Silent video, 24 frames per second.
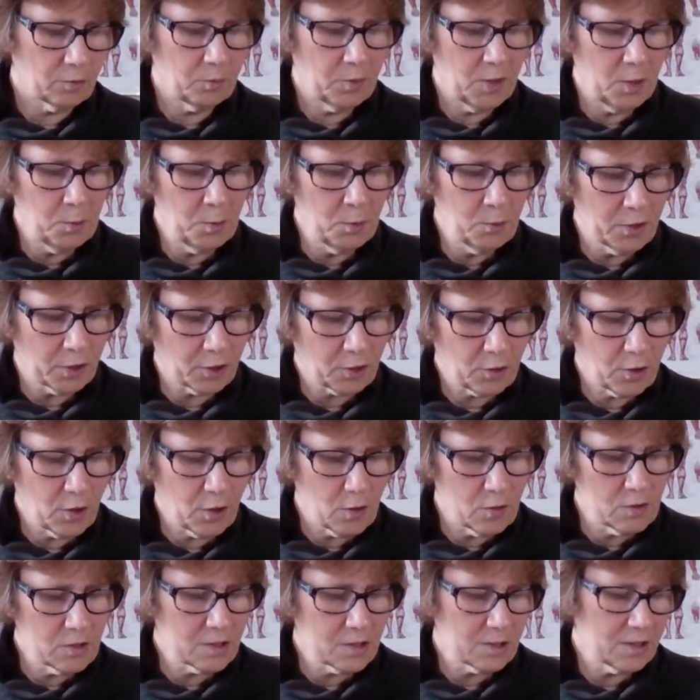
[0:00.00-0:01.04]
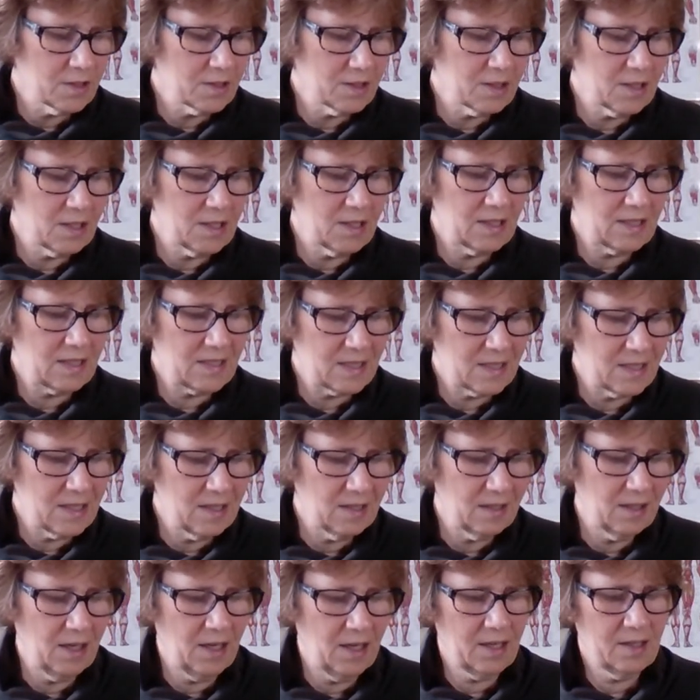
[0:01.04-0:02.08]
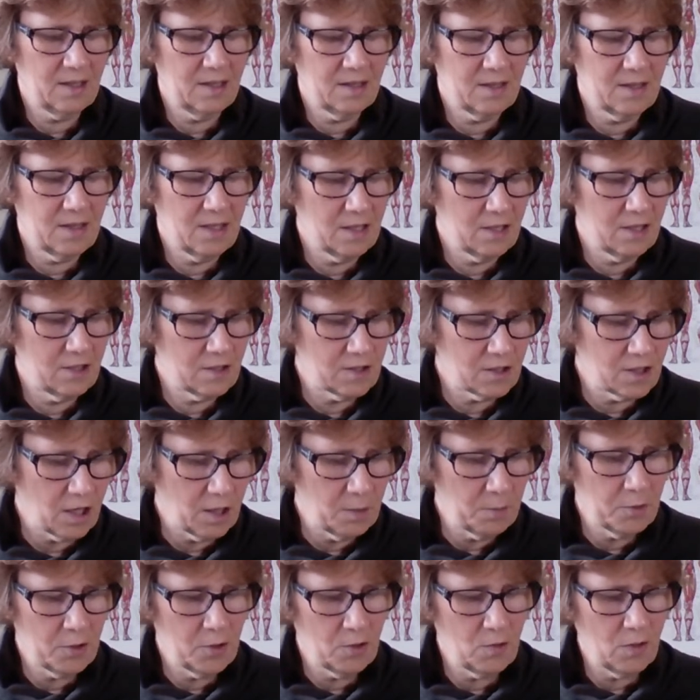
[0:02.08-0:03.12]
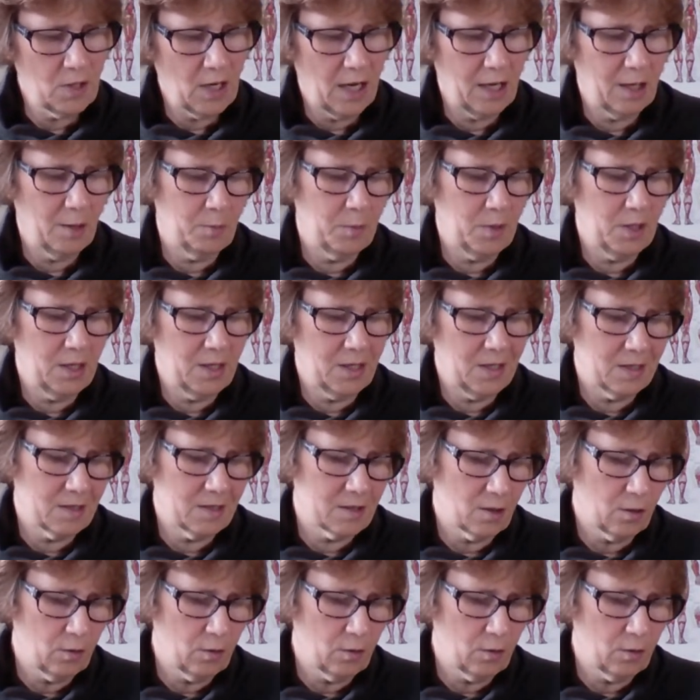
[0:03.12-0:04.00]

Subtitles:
People with Crohn's disease, celiac disease, type 2 diabetes,